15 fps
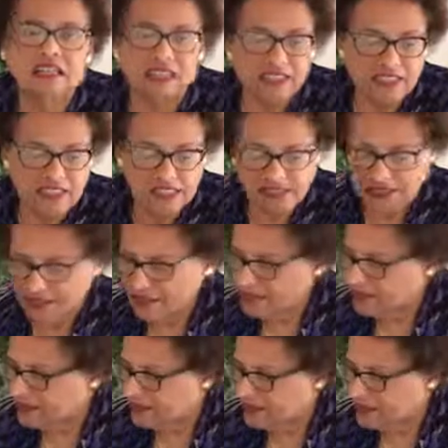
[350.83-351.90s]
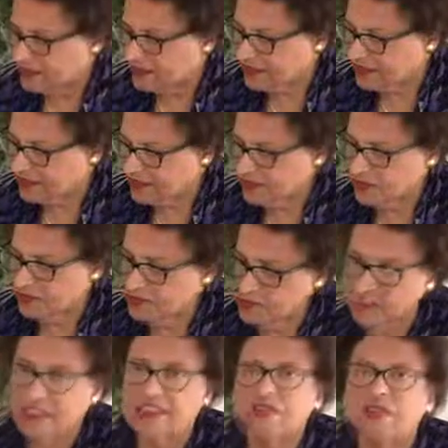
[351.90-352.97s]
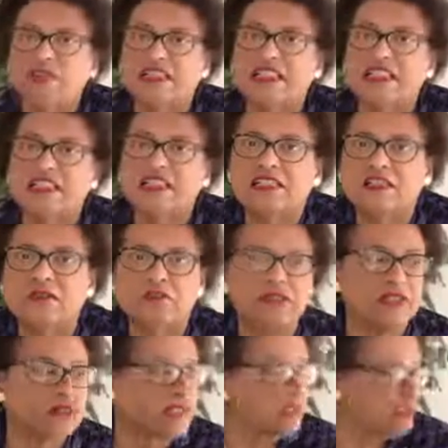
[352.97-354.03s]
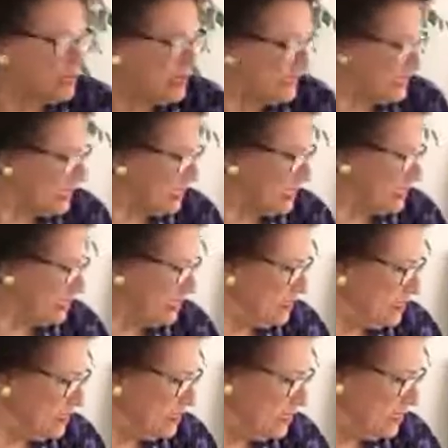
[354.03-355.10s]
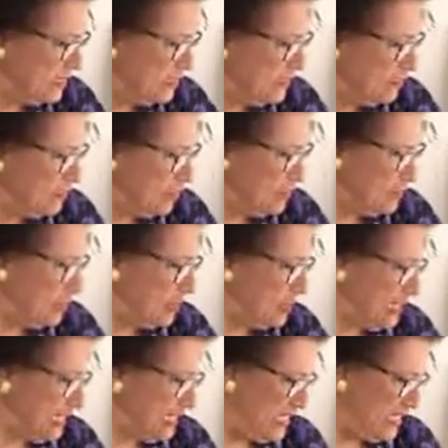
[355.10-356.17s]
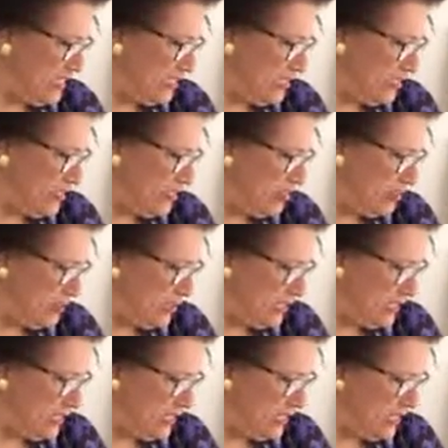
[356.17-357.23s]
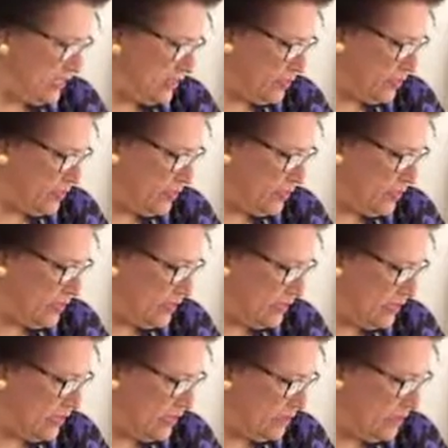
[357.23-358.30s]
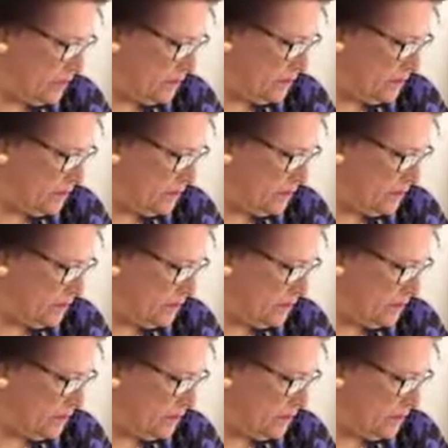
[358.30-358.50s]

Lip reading: and hopefully we can hear Mary playing. Mary, we can't hear you playing. Are you playing?